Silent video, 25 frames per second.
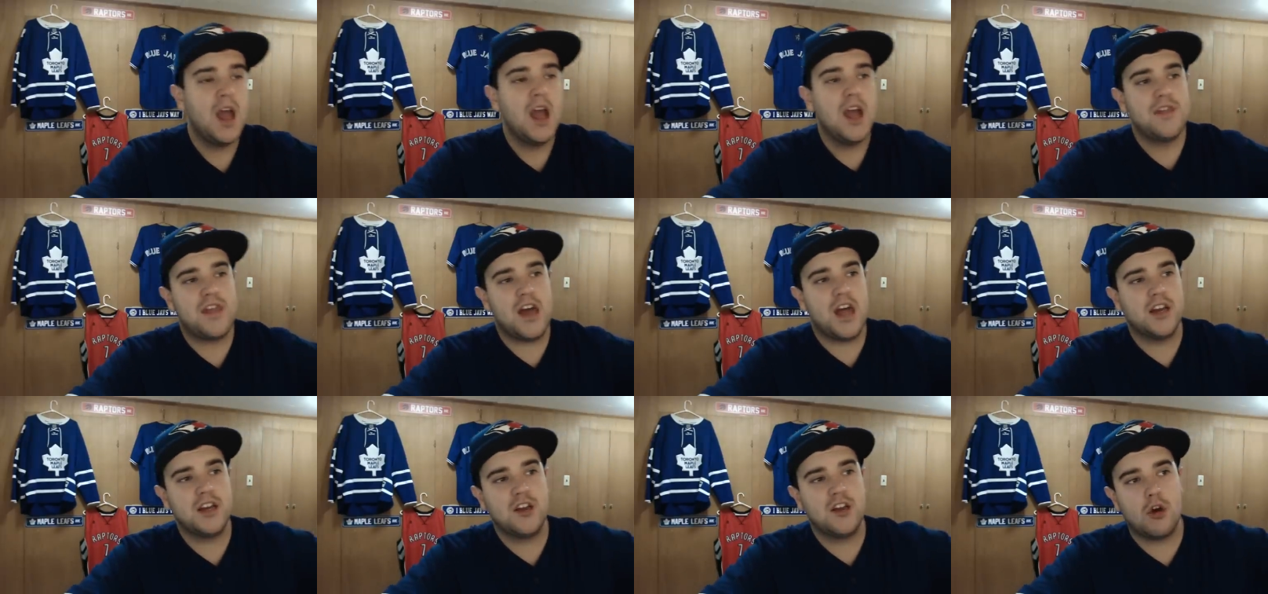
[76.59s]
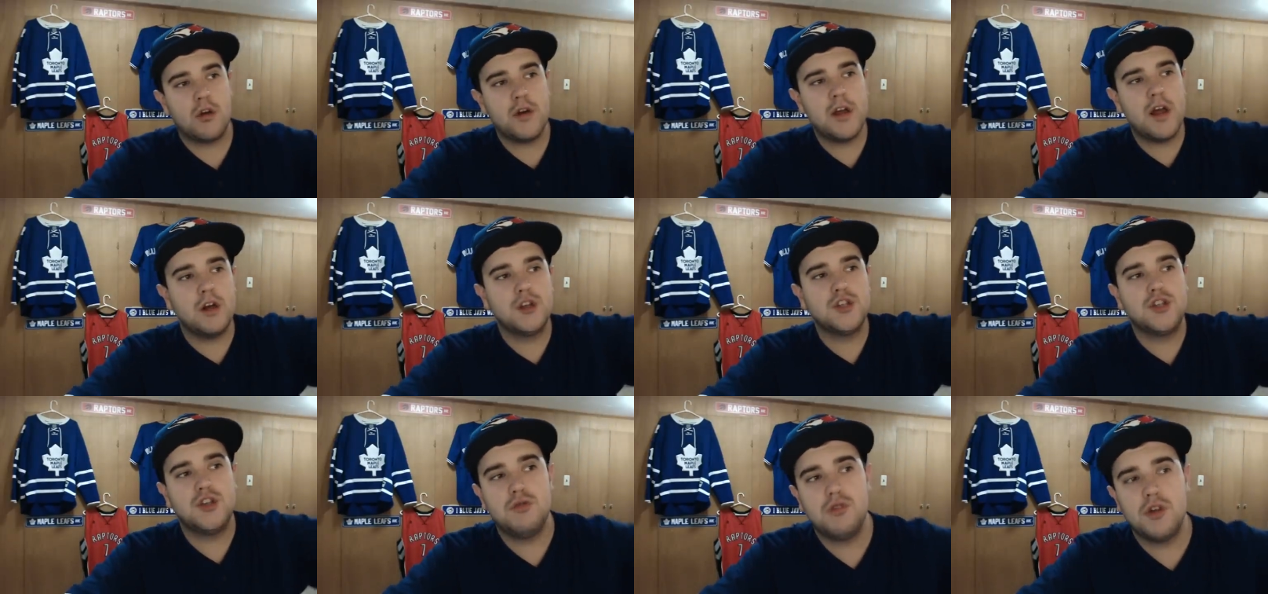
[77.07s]
Then
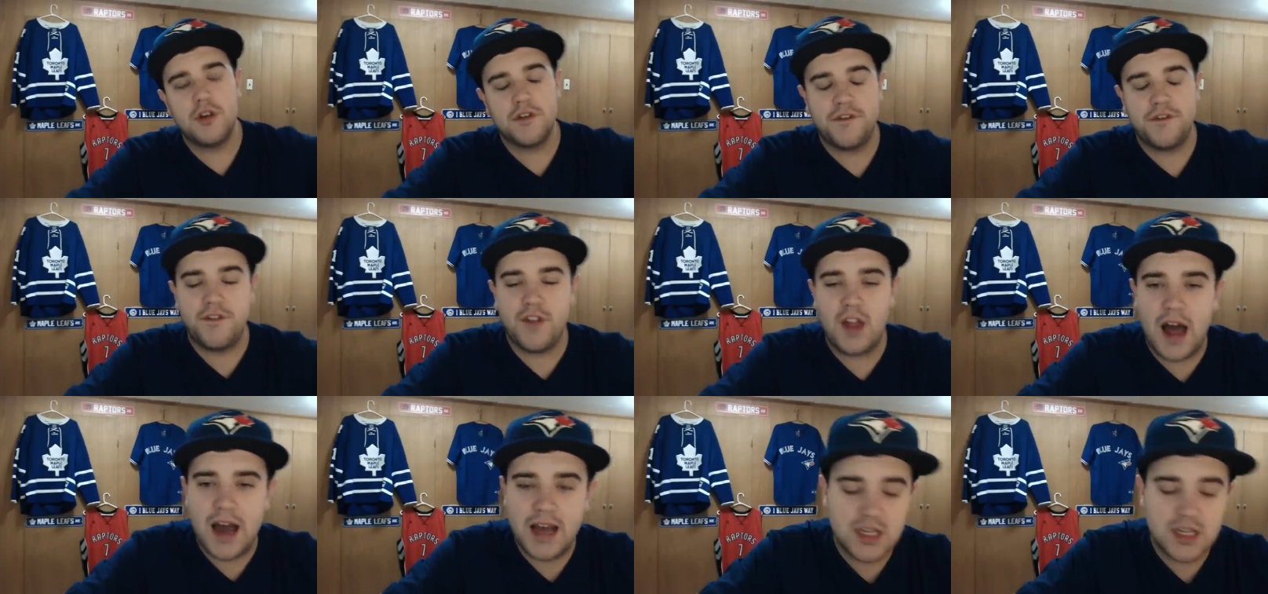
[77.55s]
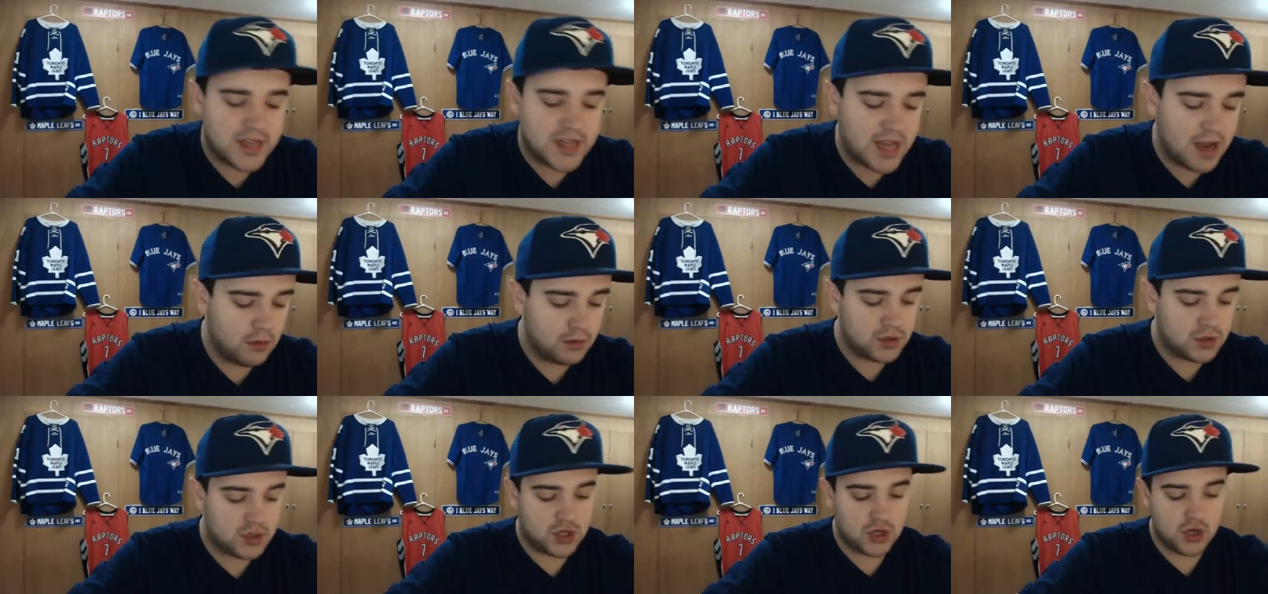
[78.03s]
Gurriel Jr. flies
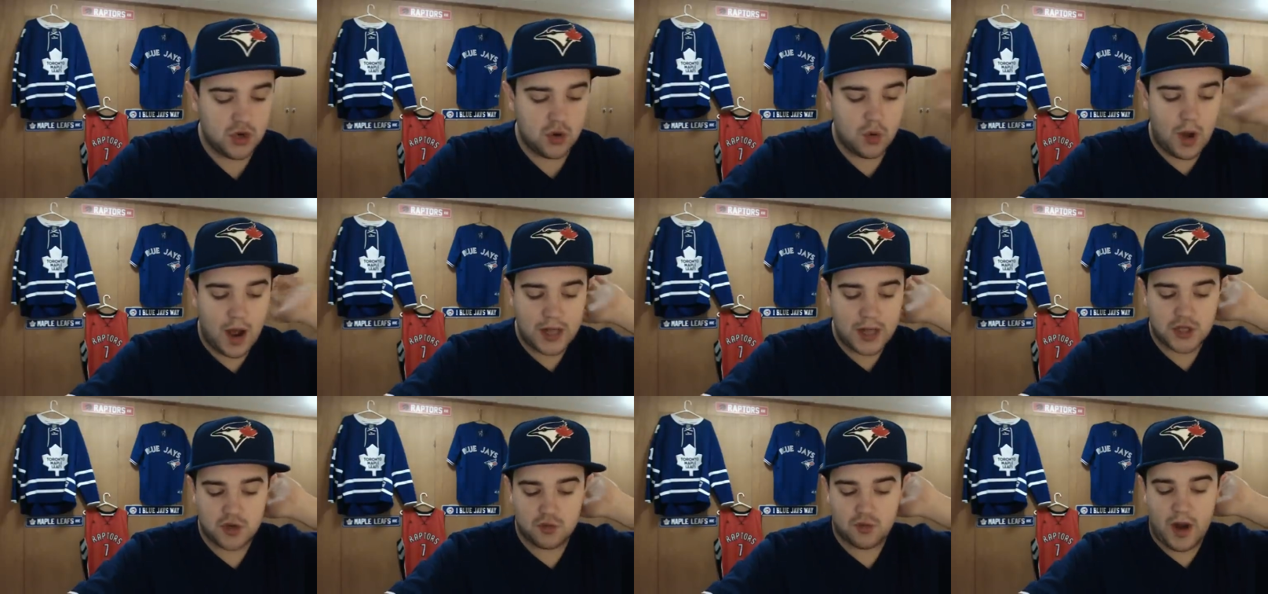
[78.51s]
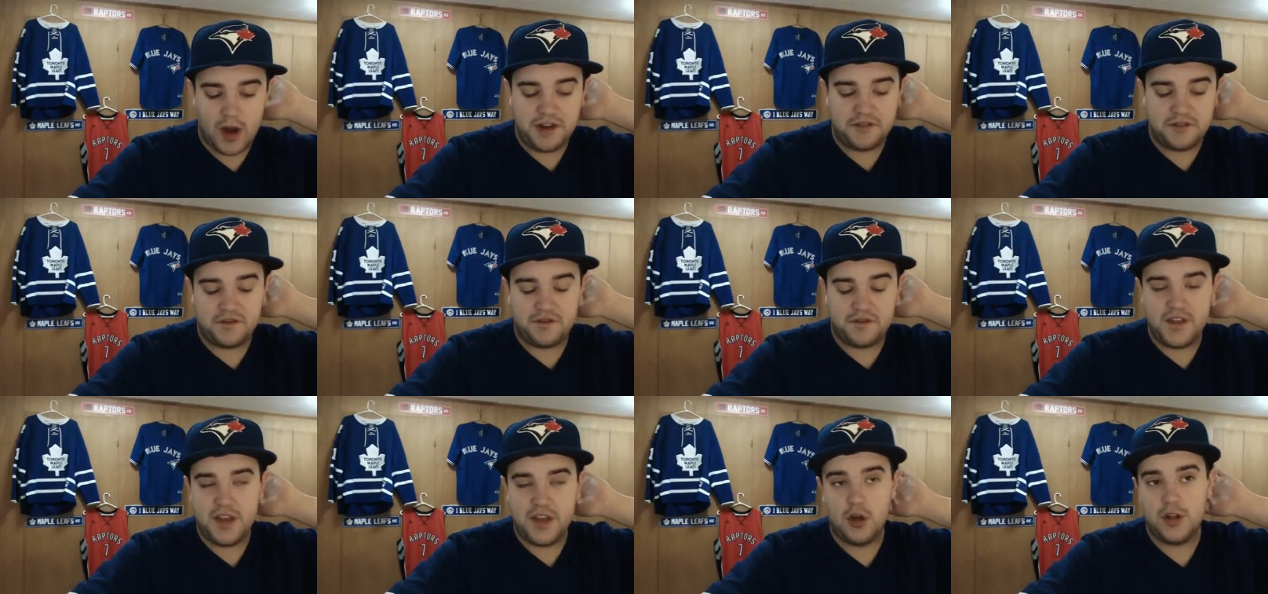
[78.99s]
out to uh, to right
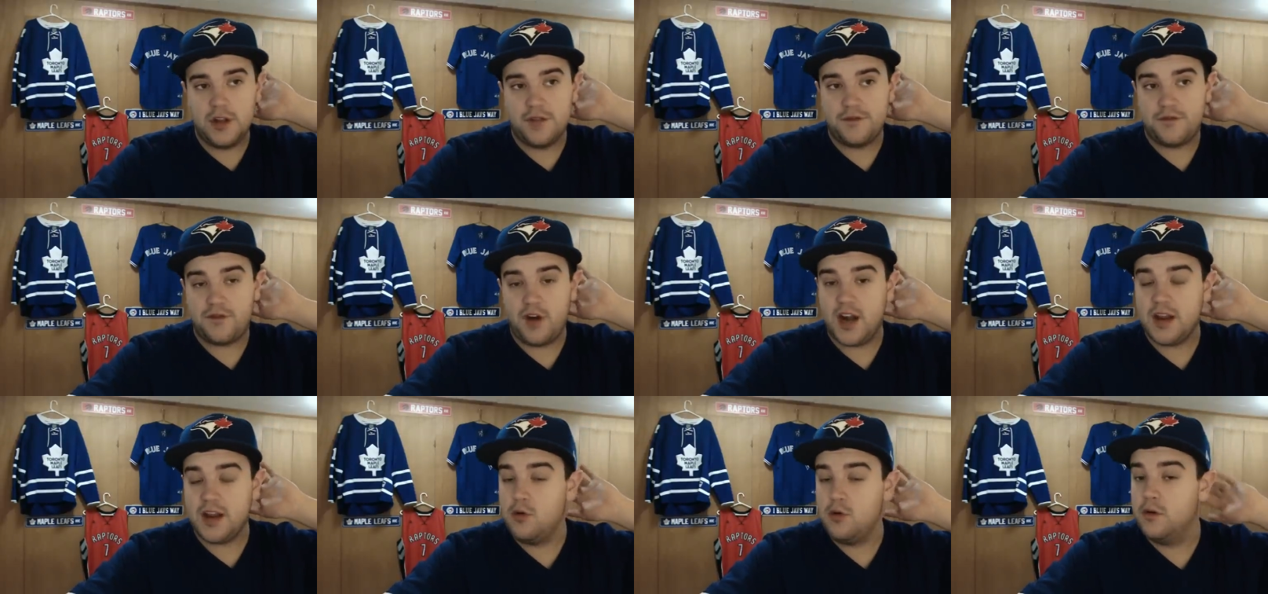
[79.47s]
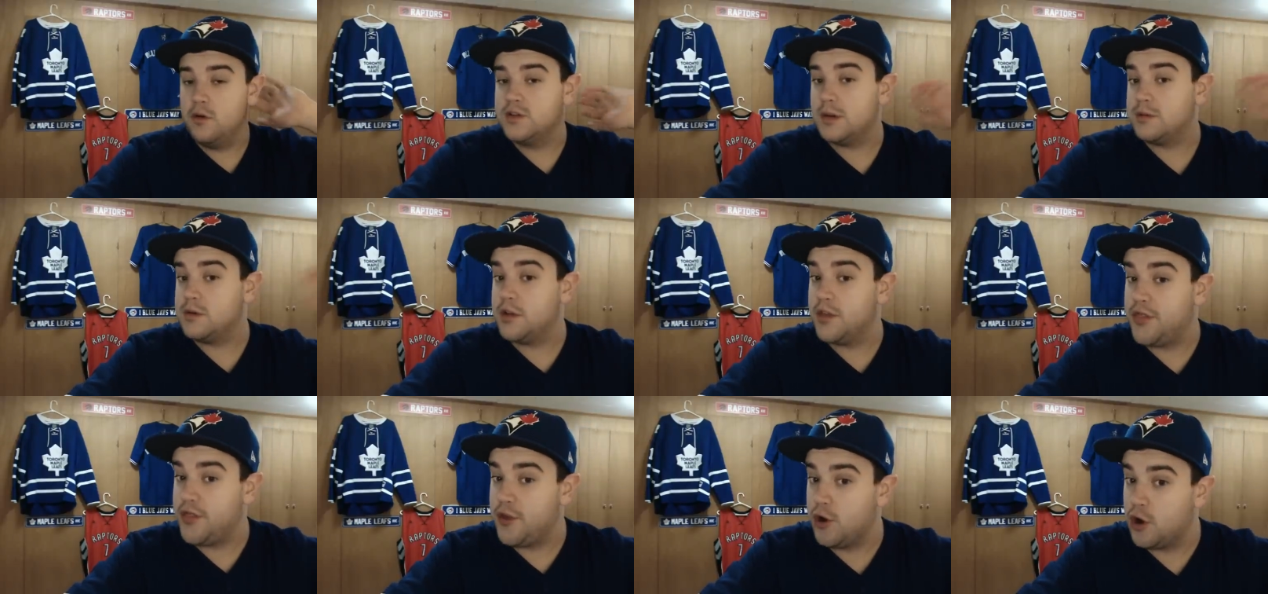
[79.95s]
field, and Freddie moves up
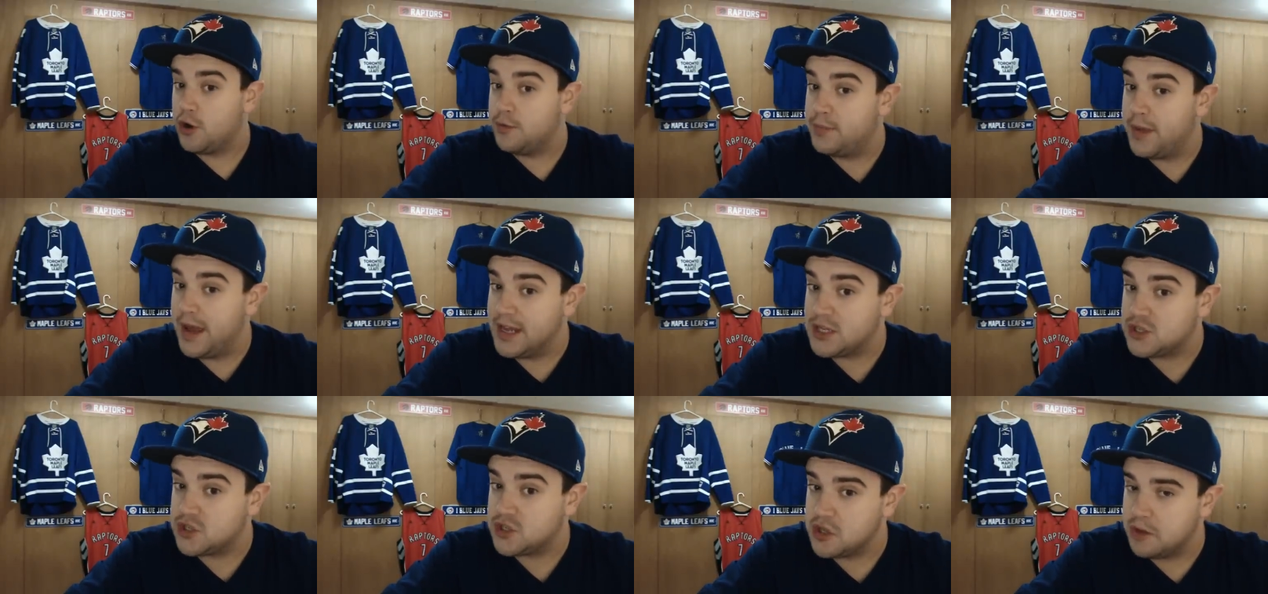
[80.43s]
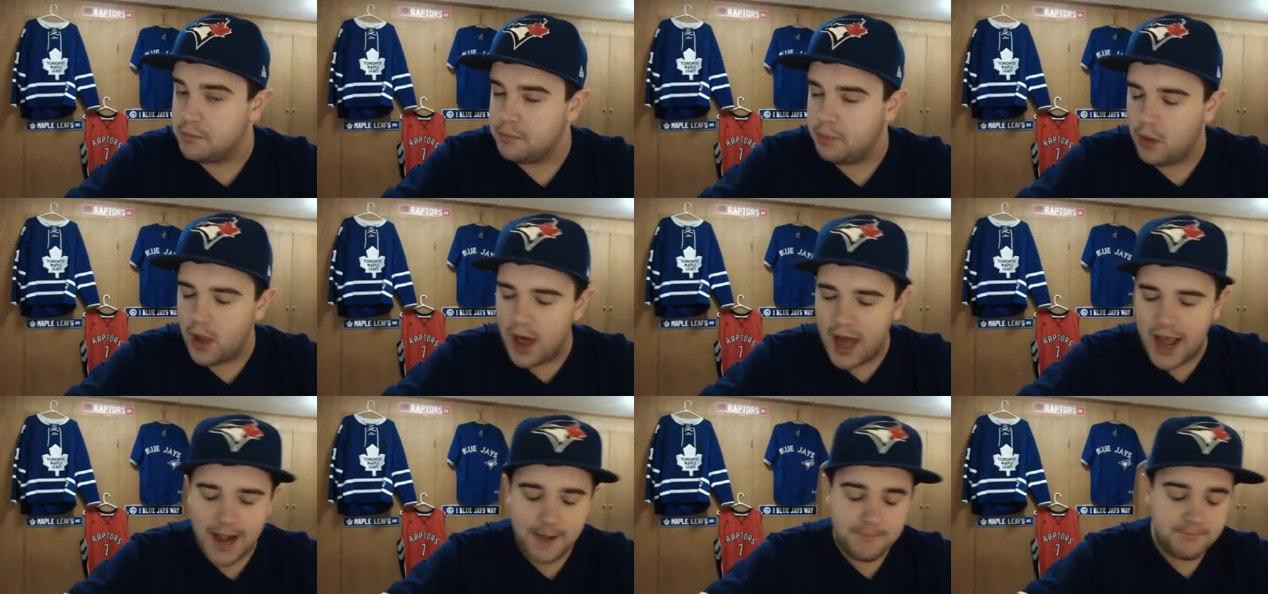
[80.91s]
to third base in the
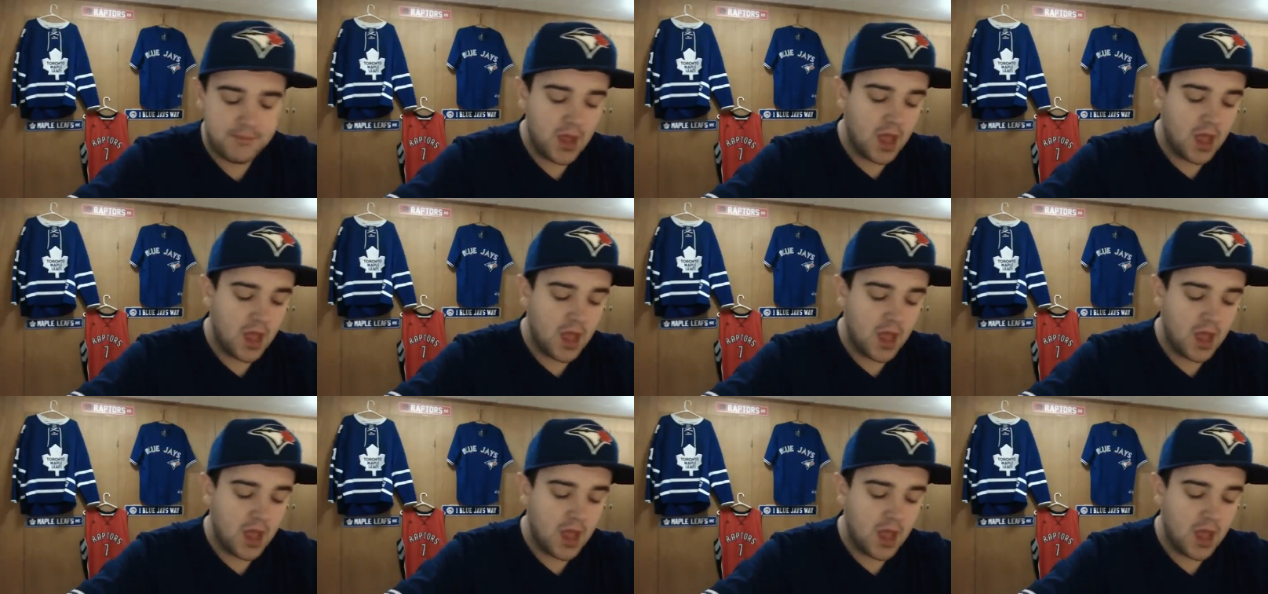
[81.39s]
play.